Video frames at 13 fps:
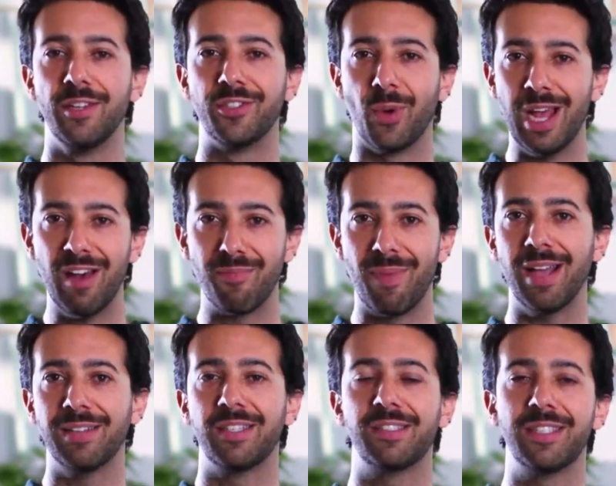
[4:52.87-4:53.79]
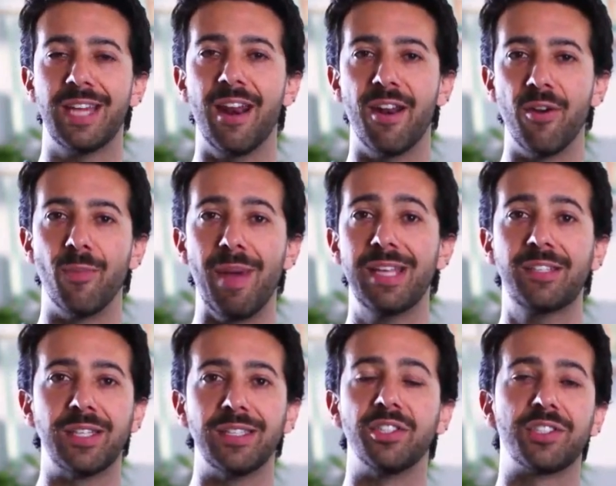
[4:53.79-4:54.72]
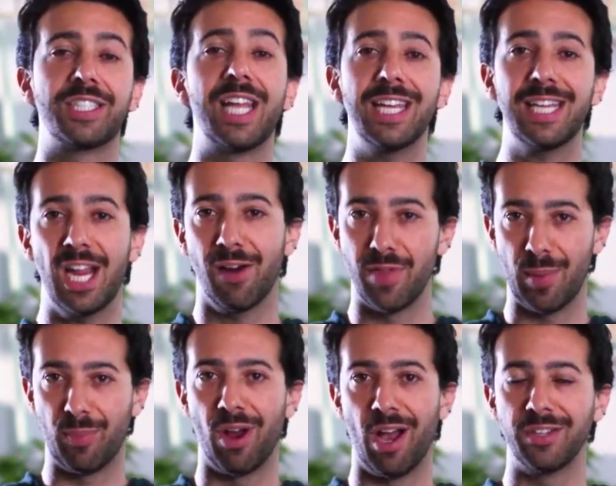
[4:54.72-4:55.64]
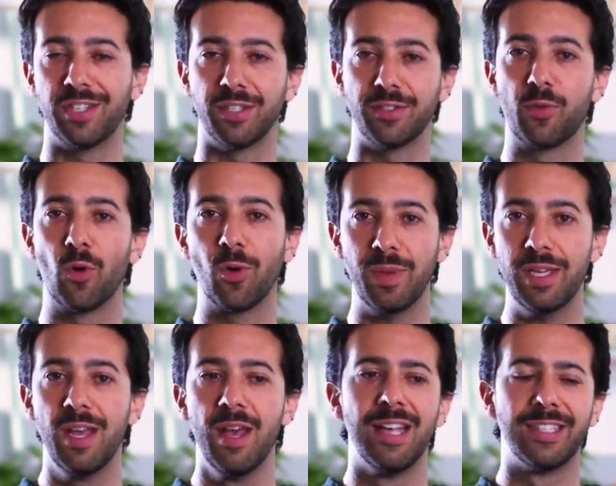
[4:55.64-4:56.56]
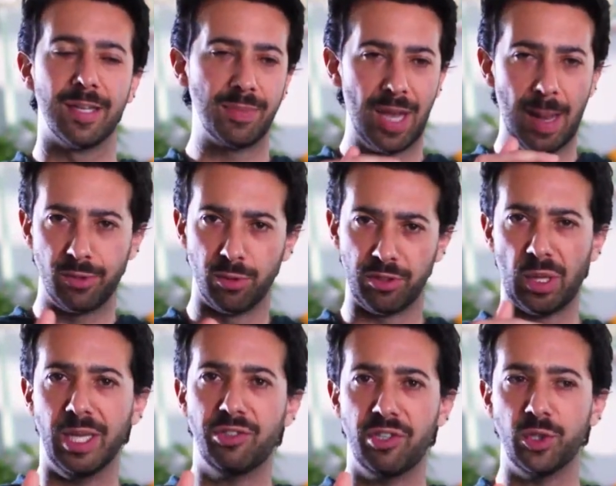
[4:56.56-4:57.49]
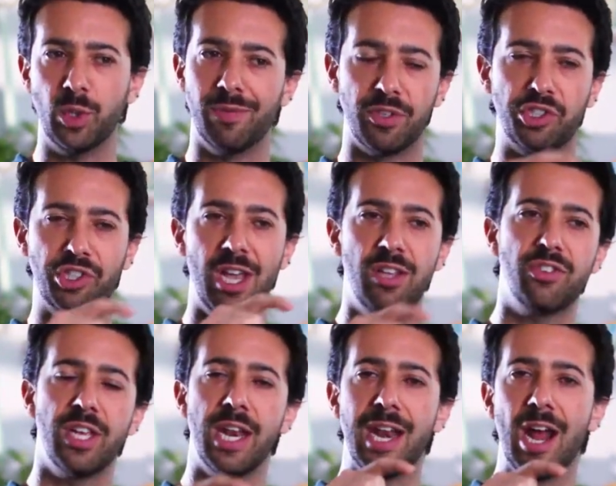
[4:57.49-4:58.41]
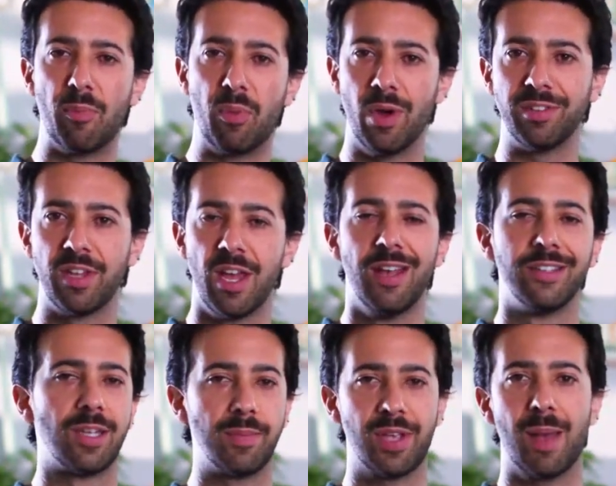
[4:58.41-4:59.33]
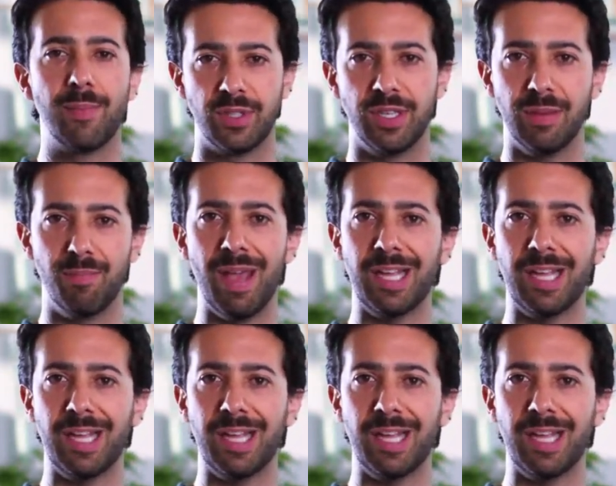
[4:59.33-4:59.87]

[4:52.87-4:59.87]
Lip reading: So I have my assistant editor basically just take care of that process for me. Sometimes there's glitches, you have to change the in and out points. Sometimes that